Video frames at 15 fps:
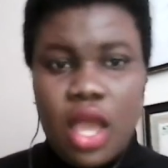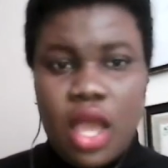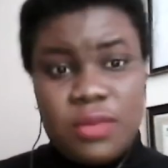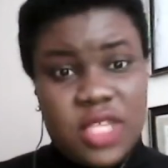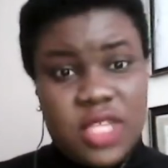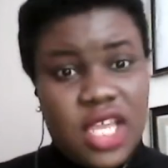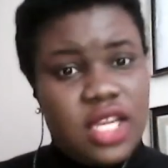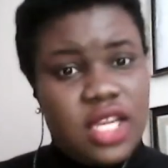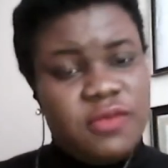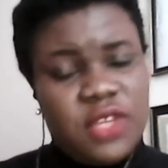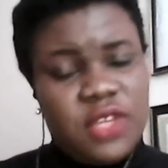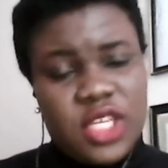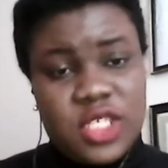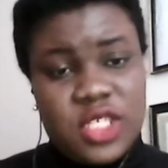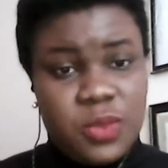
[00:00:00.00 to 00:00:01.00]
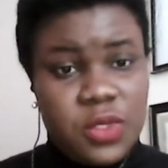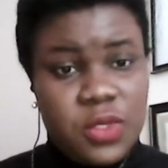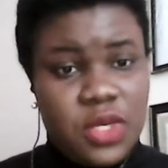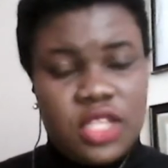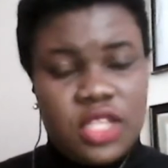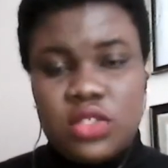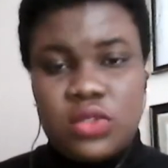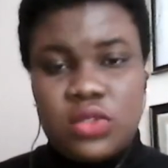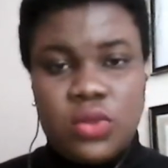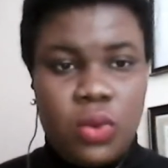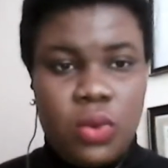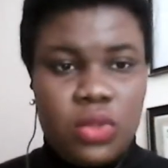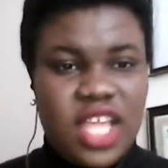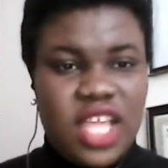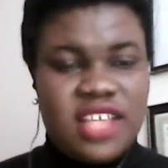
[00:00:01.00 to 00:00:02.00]
their lived experience.
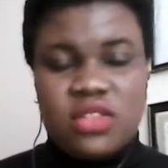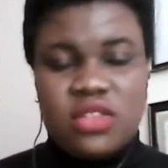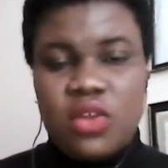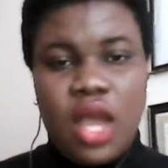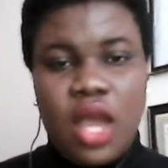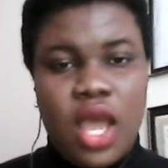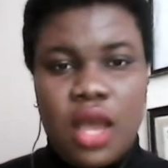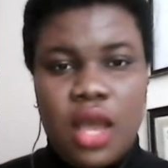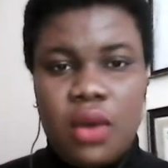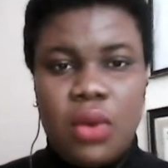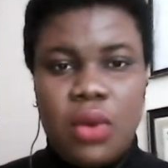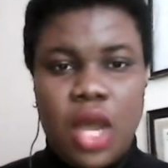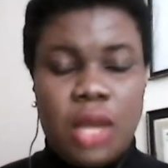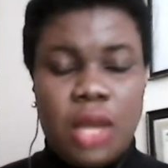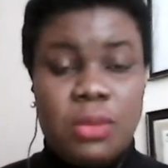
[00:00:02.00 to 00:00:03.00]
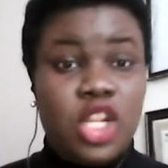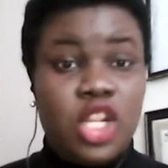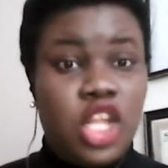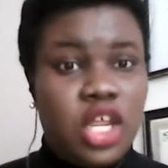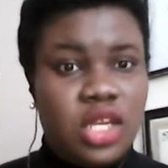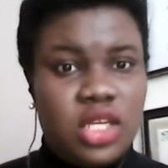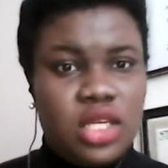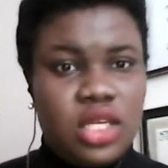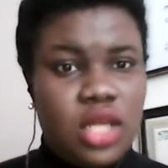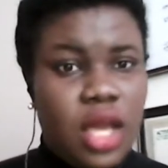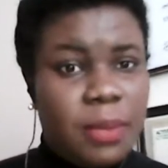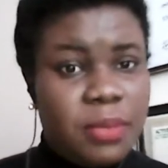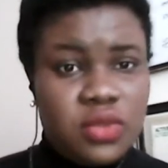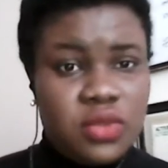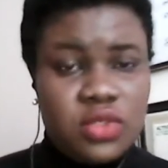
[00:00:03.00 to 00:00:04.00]
No, that's not how learning
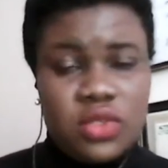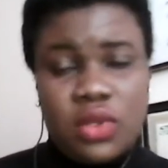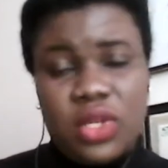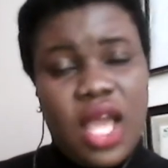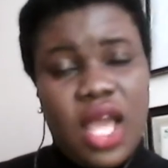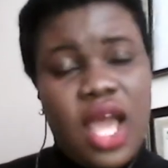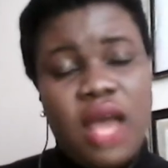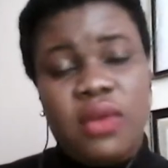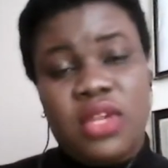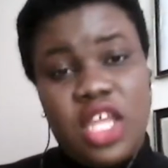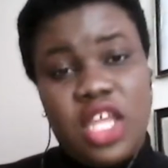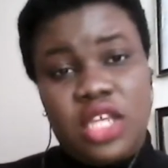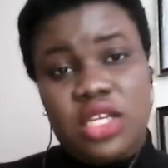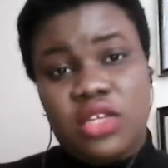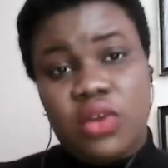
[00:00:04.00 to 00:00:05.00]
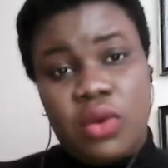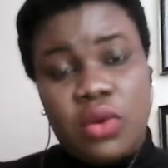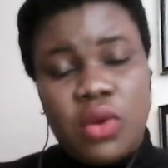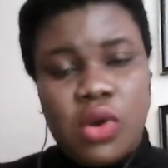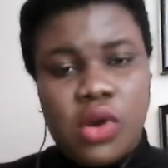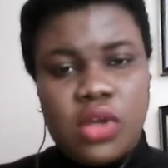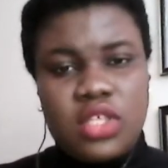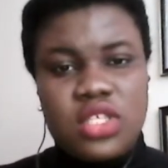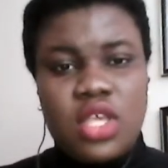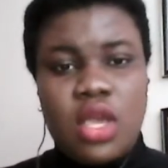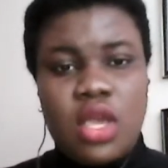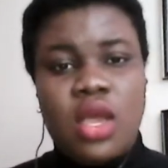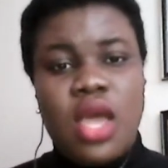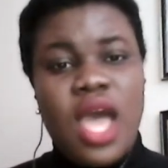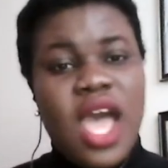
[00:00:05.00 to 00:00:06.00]
happens or how learning occurs.
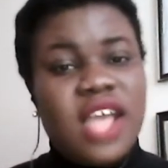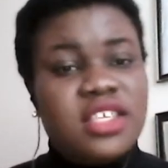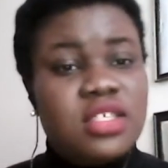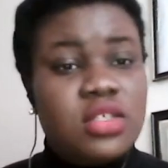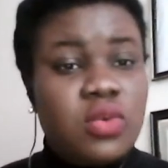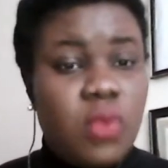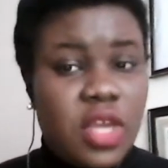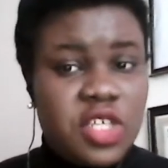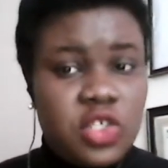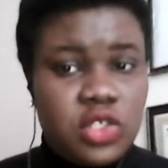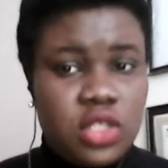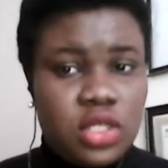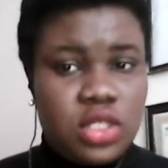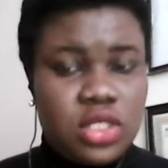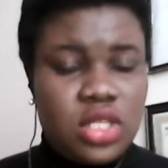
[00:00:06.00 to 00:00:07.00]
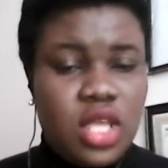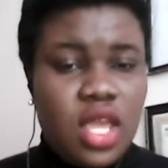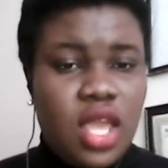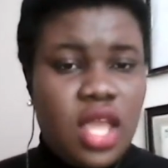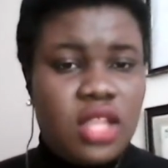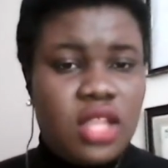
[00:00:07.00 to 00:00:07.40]
Ask questions, and